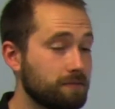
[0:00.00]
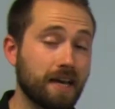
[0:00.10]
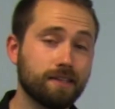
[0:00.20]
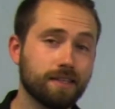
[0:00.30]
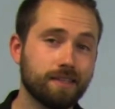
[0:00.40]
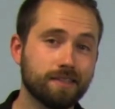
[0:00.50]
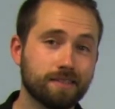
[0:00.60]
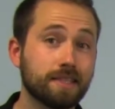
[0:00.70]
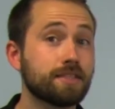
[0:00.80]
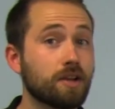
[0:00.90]
Finally,
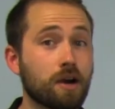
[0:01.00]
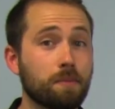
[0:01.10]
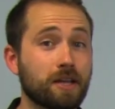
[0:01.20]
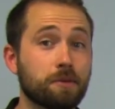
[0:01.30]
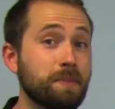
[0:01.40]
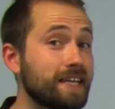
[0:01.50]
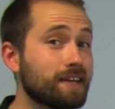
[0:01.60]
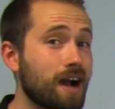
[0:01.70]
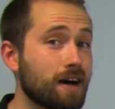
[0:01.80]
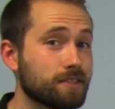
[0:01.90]
let's talk about the
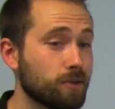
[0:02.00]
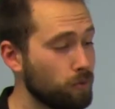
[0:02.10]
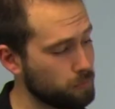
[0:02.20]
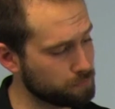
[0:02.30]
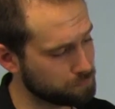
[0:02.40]
meter console.